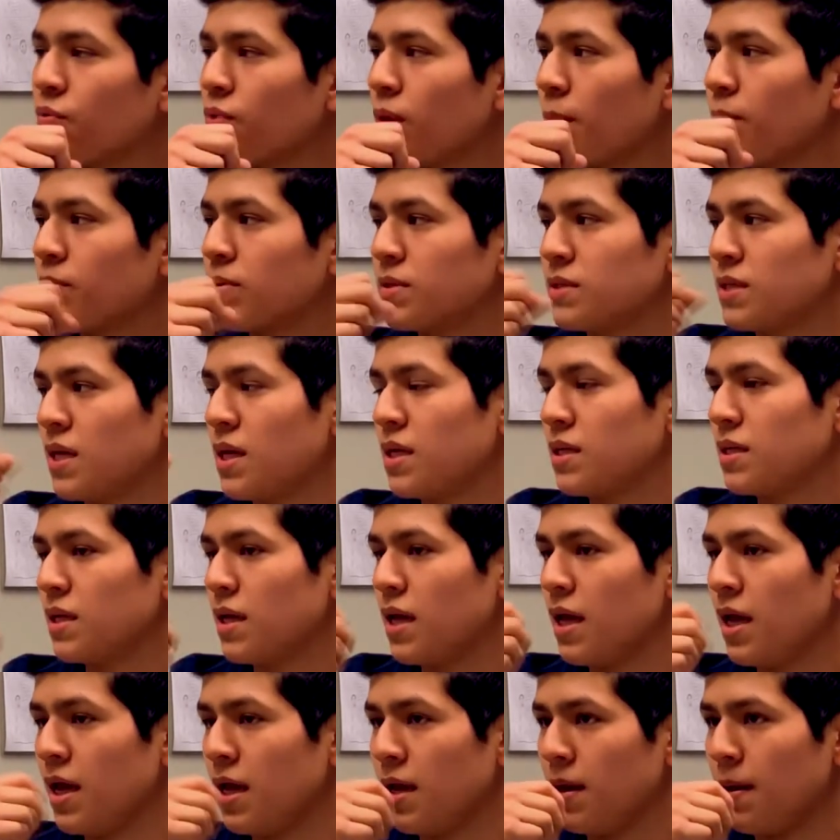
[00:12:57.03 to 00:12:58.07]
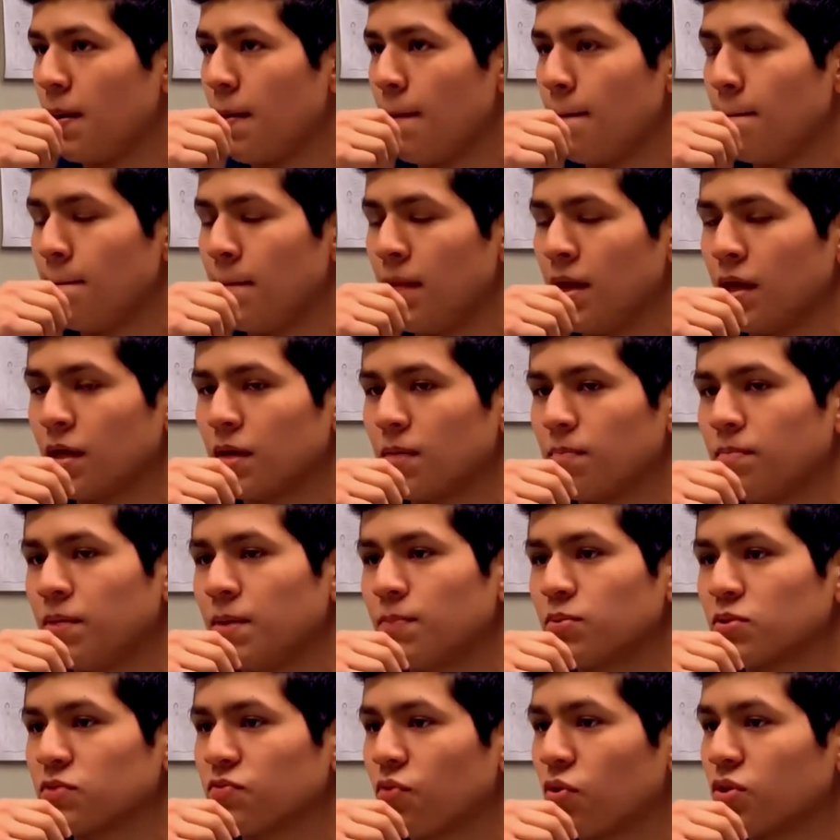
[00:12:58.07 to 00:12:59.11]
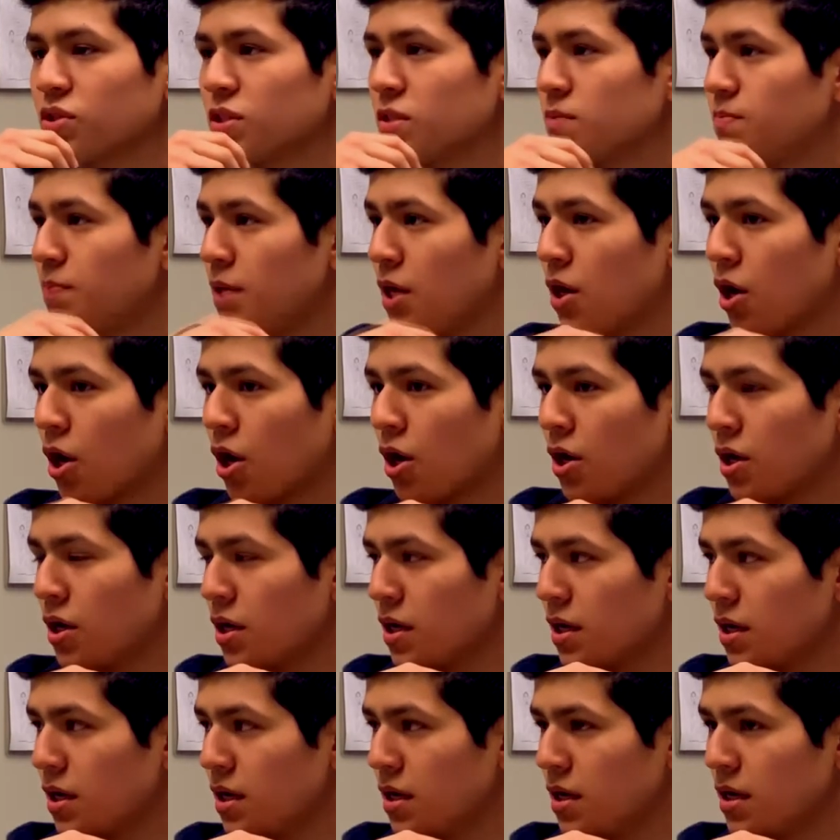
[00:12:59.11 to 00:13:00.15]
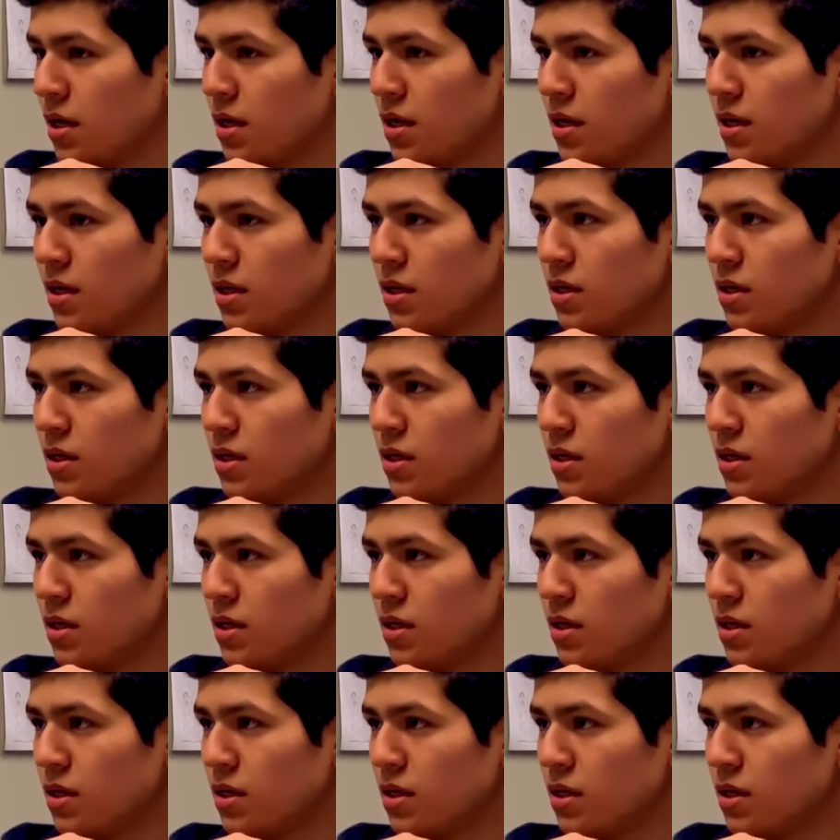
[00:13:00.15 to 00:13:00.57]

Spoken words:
And that way nobody can complain. It's pretty cut and dry.